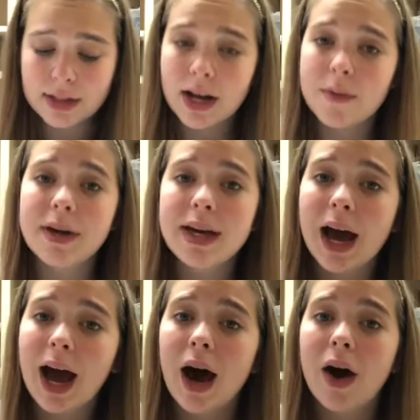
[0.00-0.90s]
tell me
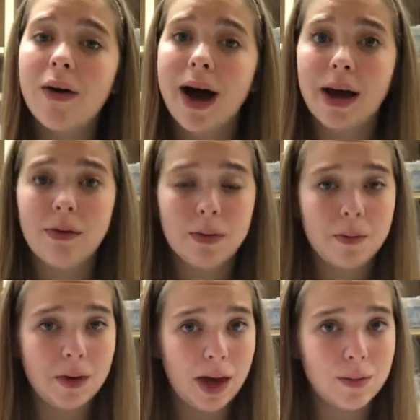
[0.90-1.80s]
how I would
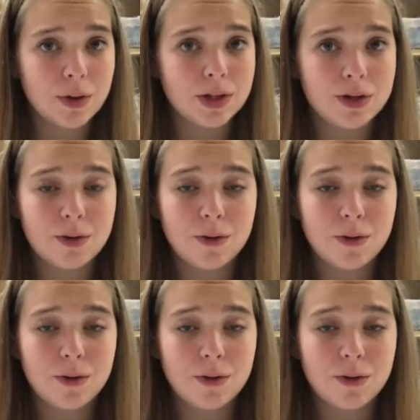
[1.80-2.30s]
be able to